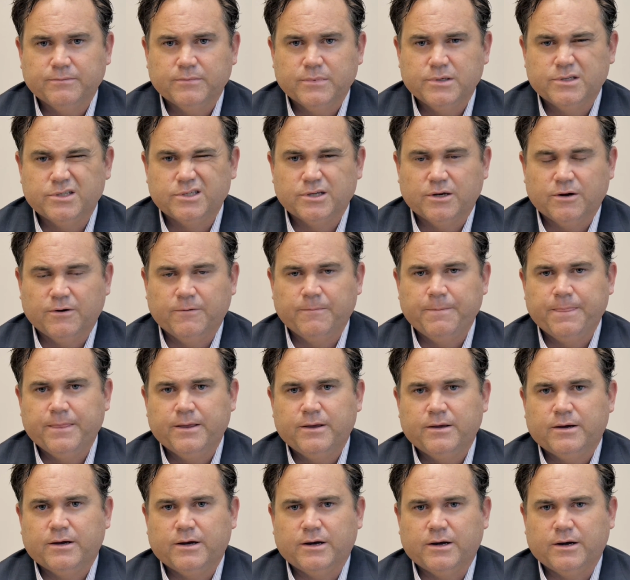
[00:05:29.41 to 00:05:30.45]
And so
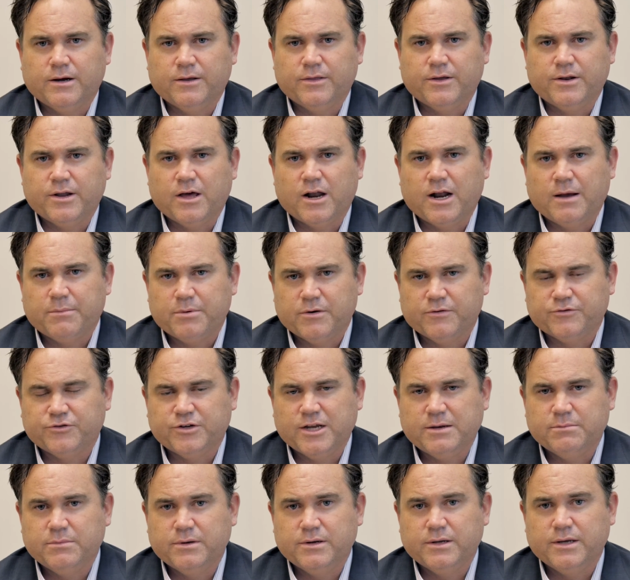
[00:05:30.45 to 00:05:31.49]
the non-operative
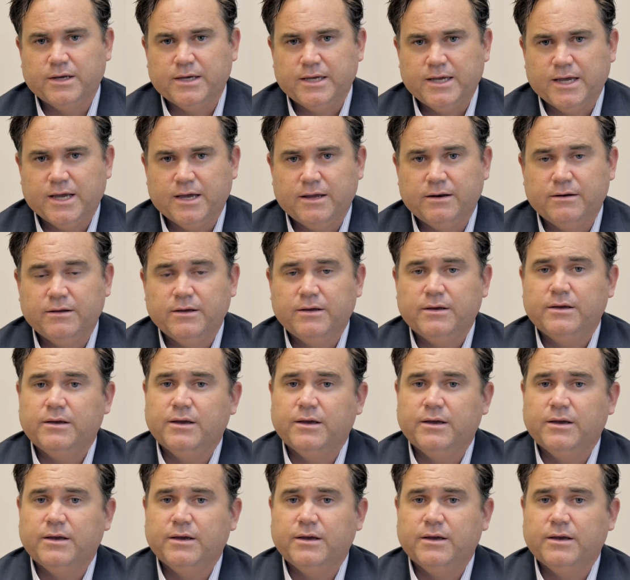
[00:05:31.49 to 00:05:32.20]
treatment, again,